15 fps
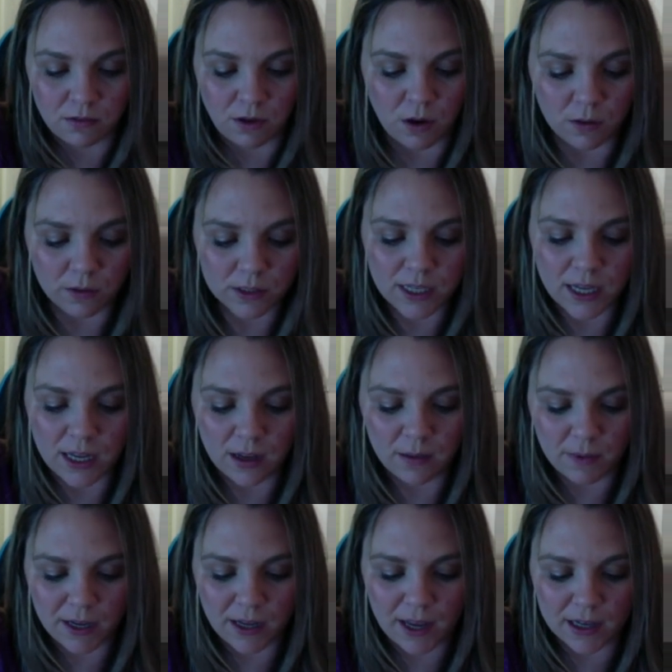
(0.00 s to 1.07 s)
overtake
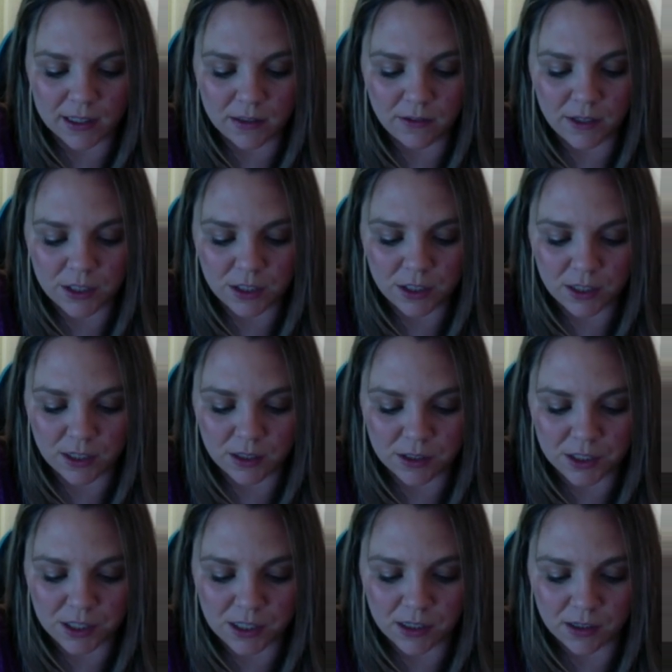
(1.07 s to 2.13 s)
my activation
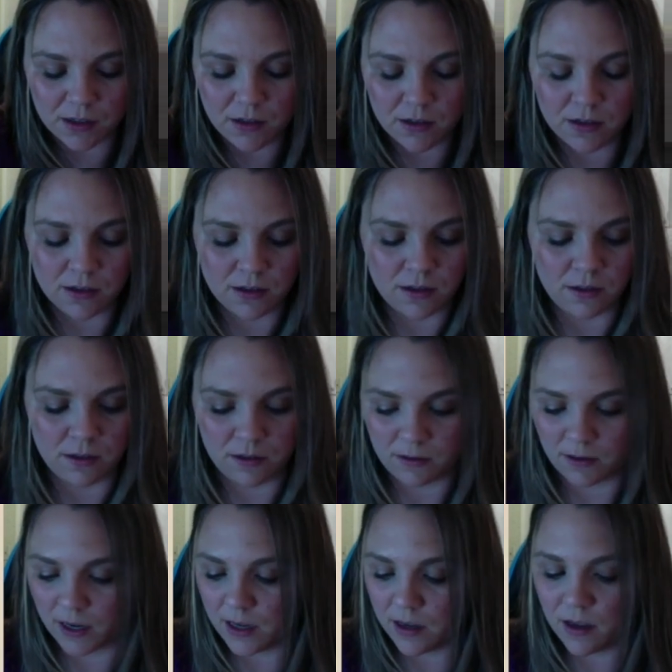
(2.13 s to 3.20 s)
energy here,
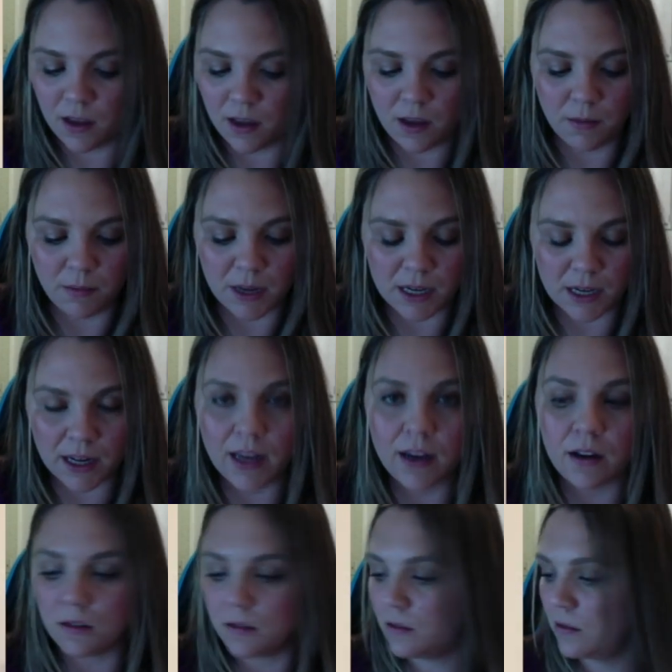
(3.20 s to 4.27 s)
right? But
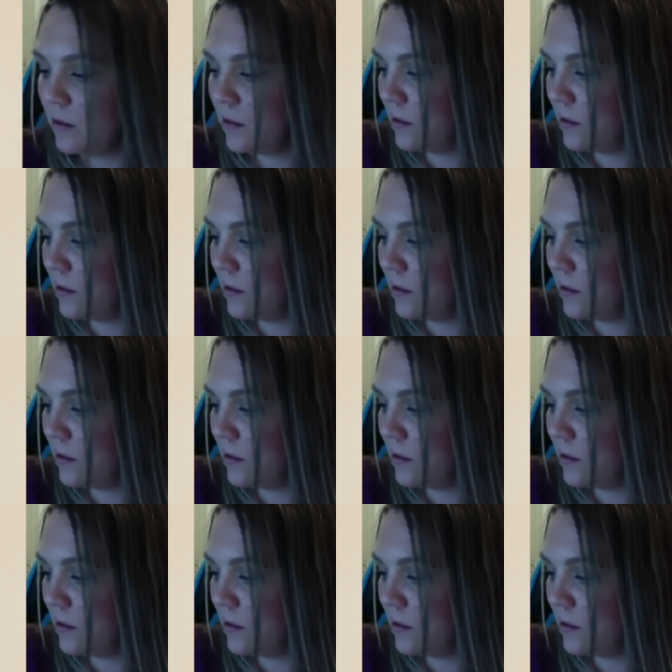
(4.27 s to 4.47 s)
now,